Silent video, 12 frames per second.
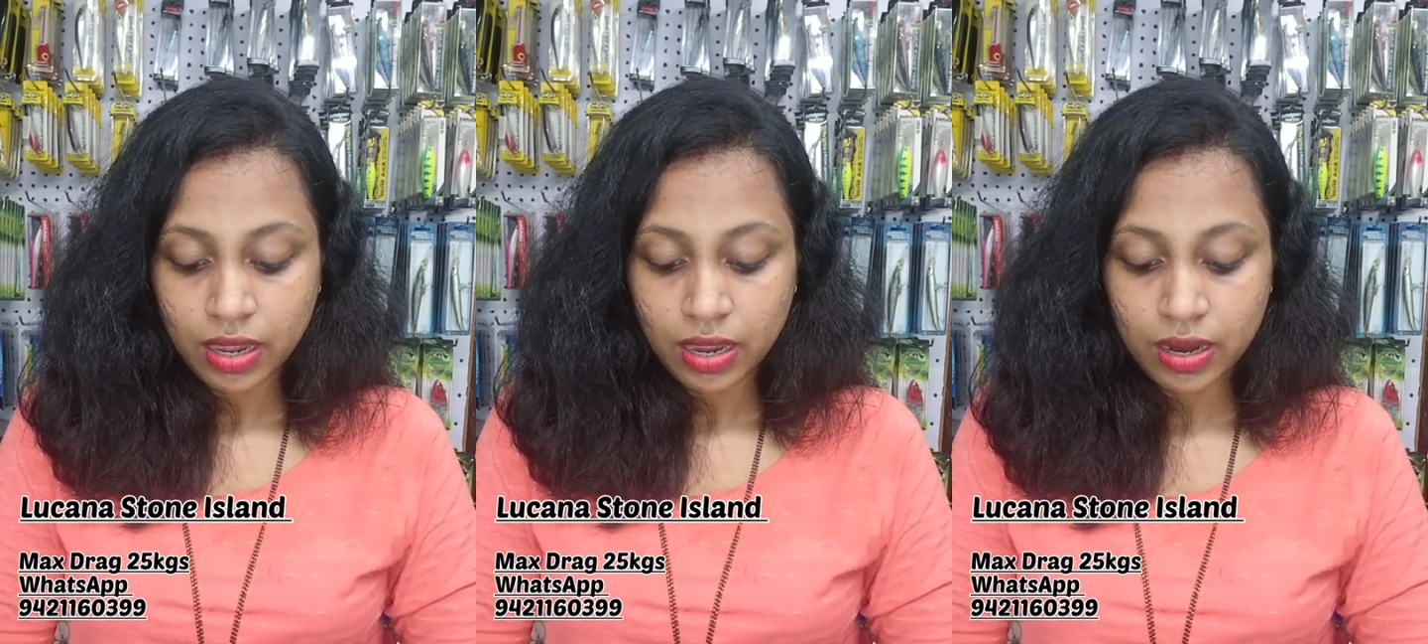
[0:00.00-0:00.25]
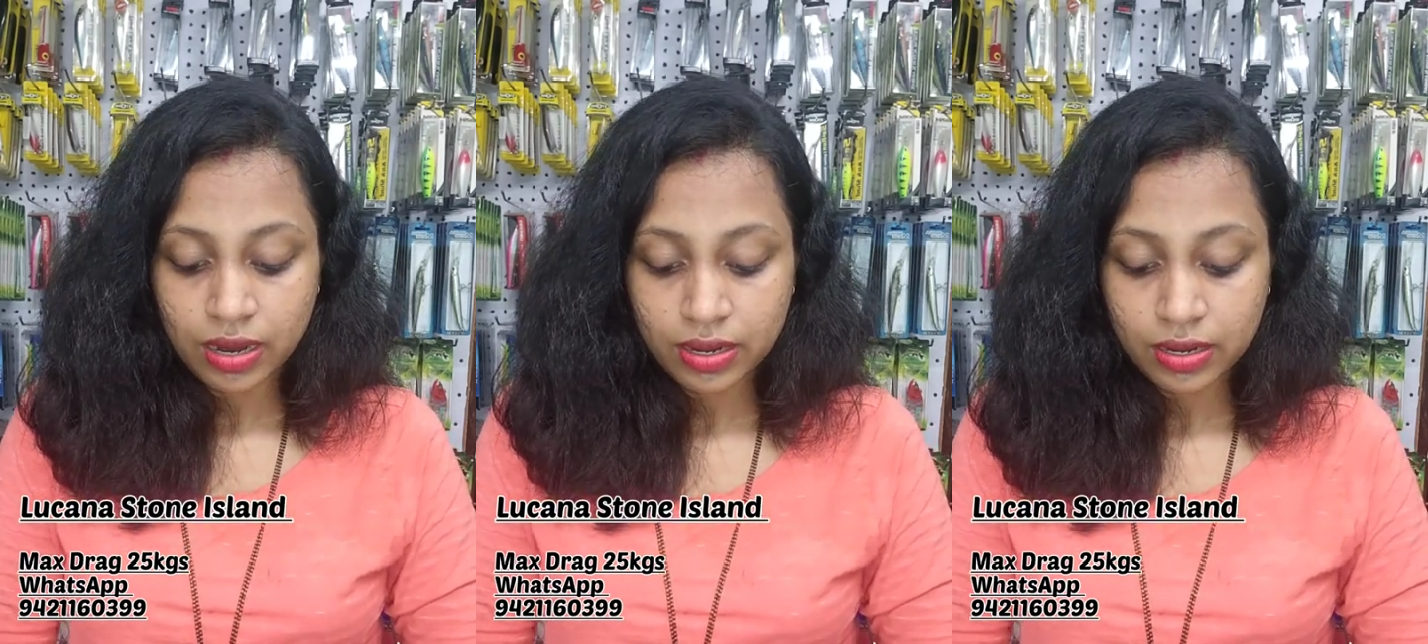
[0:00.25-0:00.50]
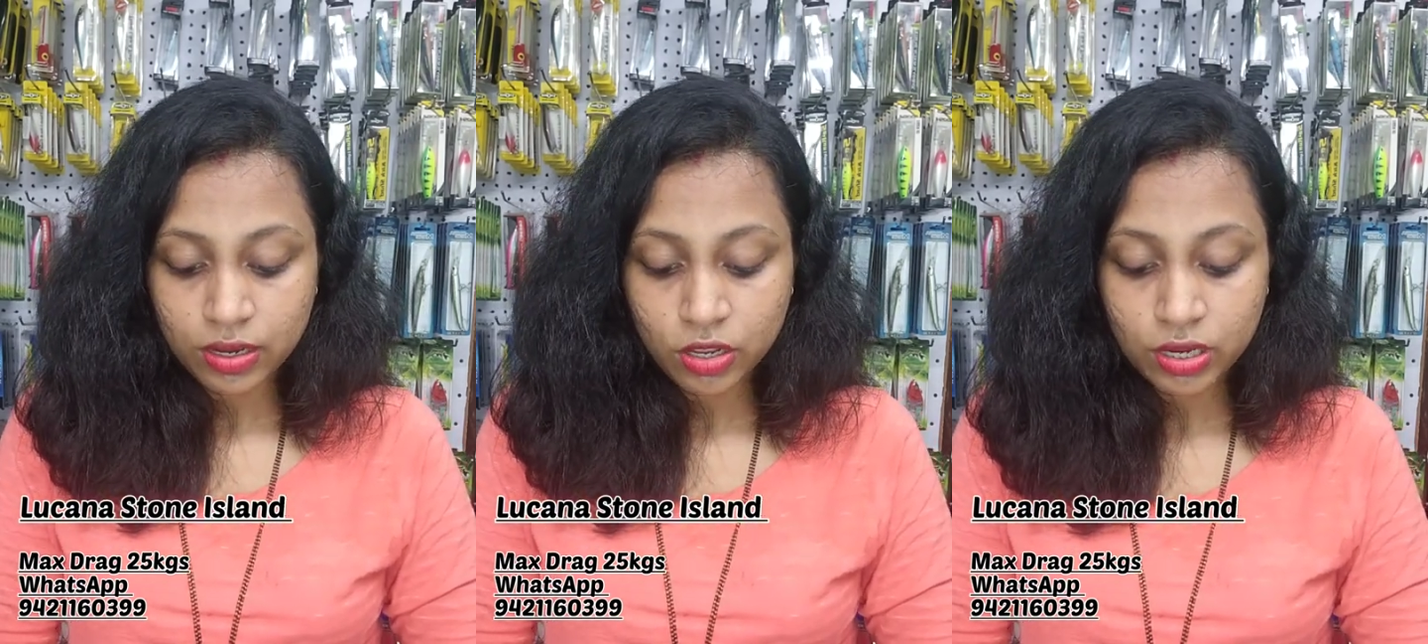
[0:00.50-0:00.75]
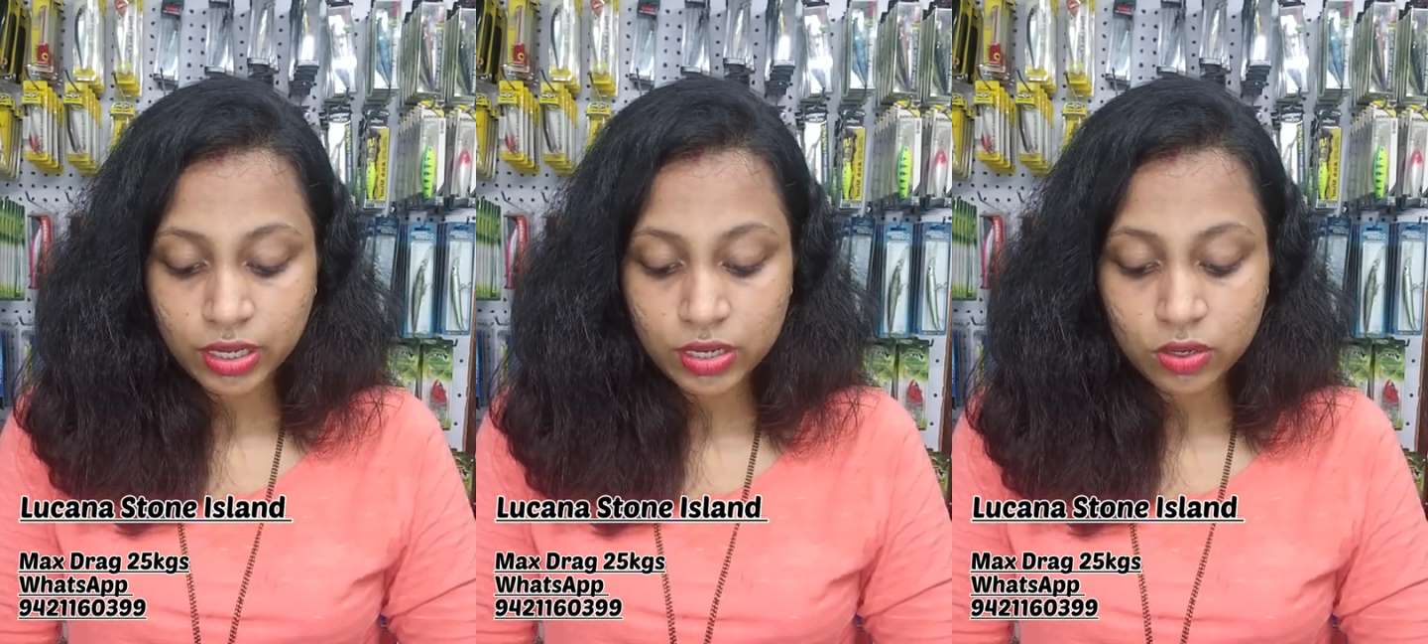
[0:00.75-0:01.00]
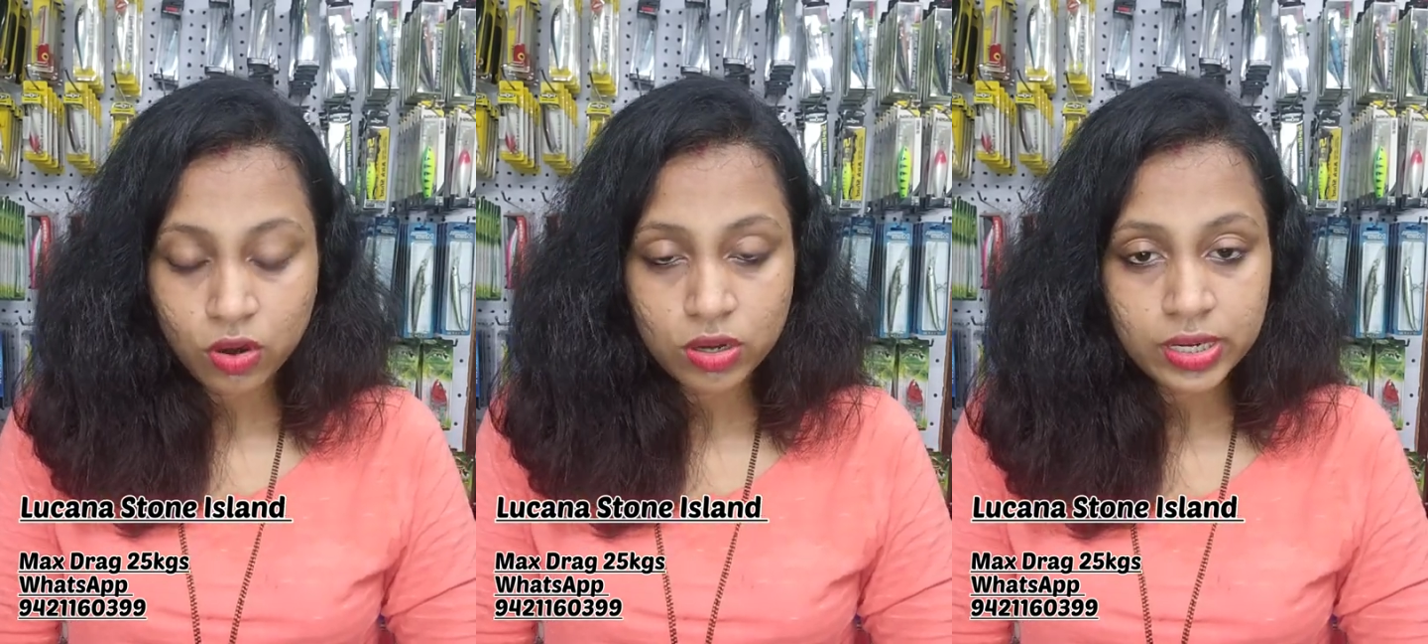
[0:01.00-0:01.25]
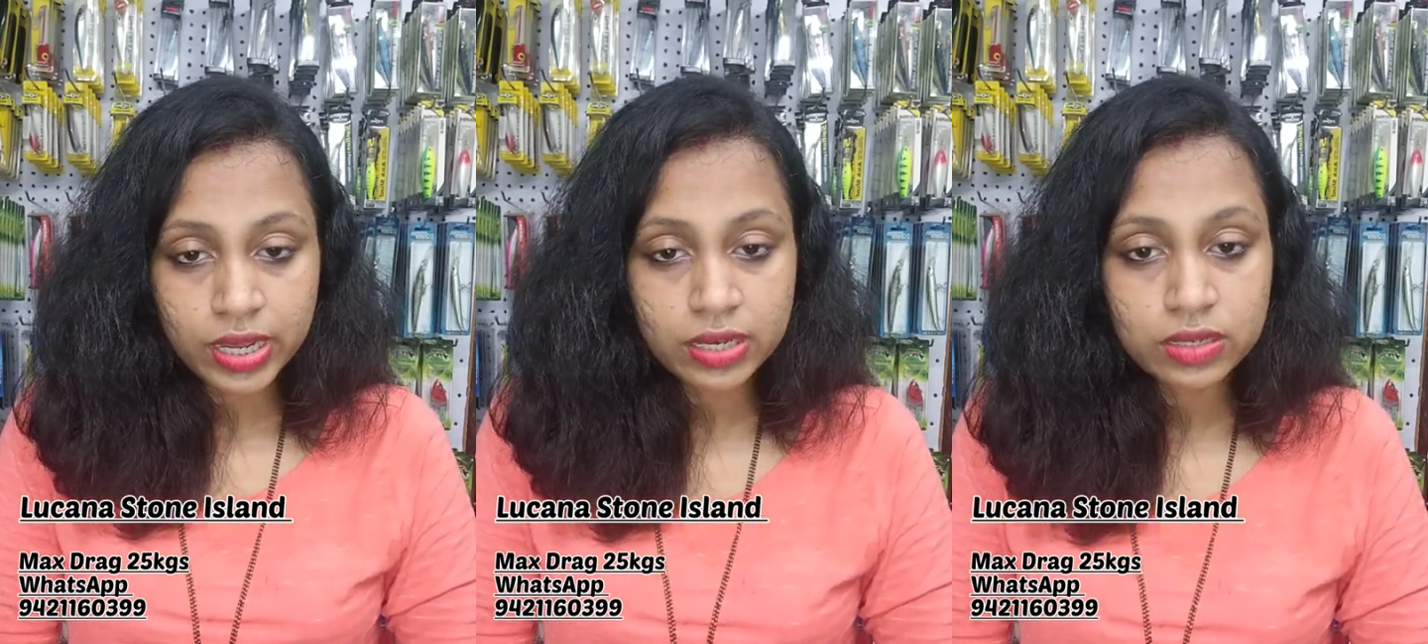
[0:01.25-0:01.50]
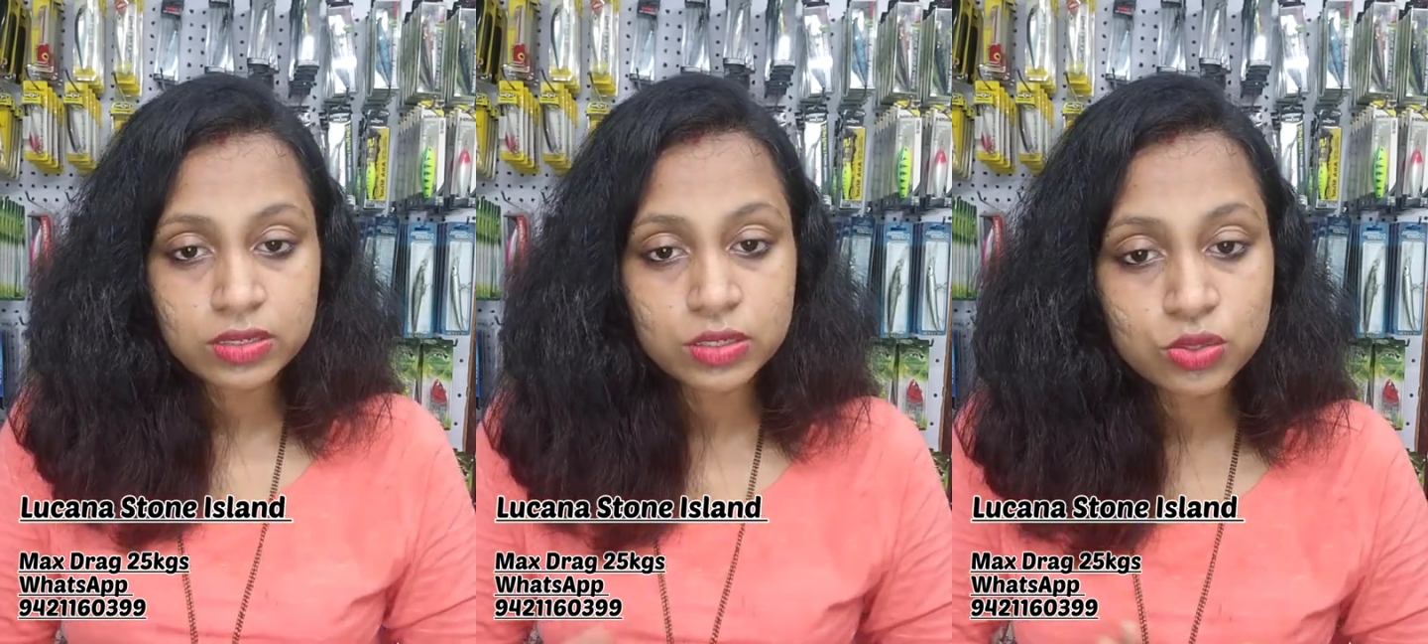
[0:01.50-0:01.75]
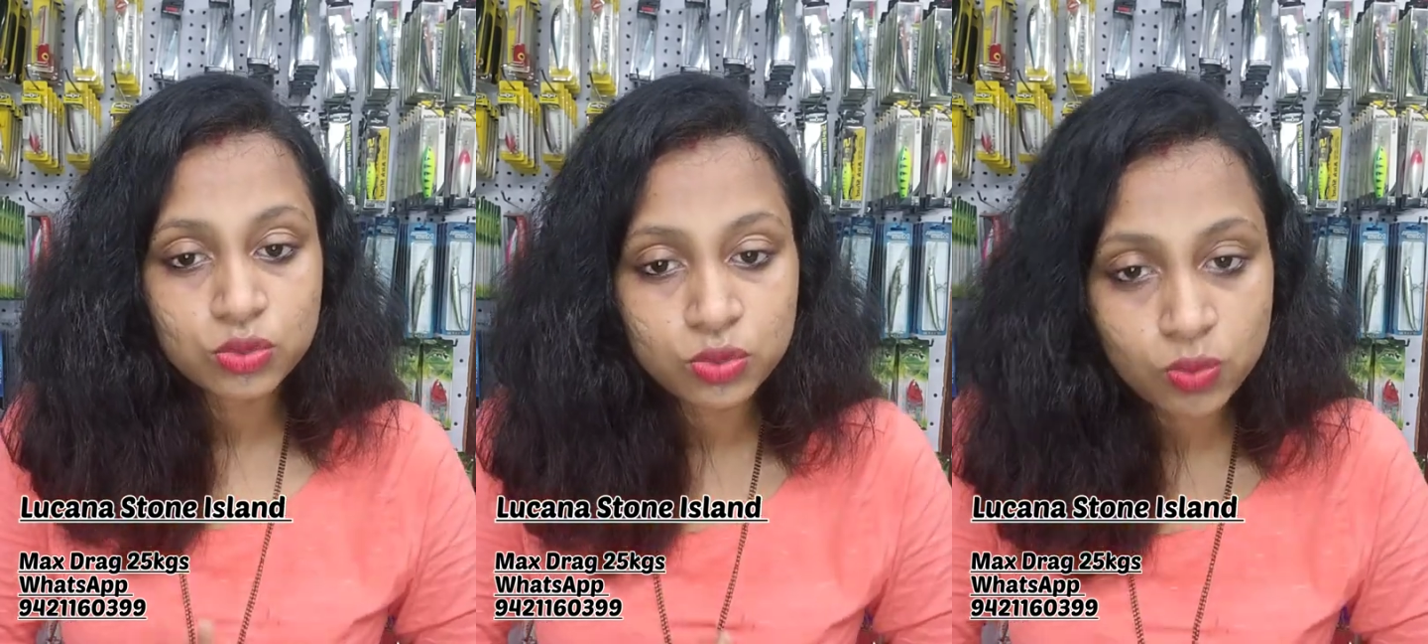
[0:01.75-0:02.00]
and y'all can contact
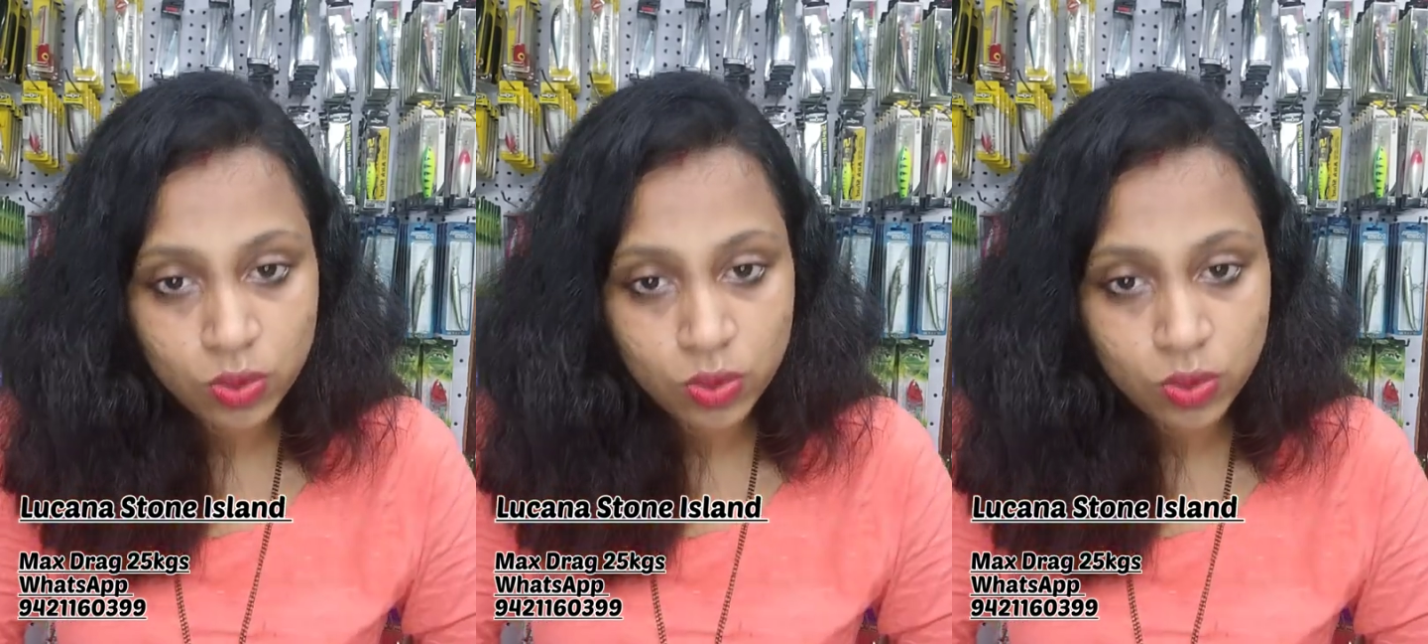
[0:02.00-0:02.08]
us through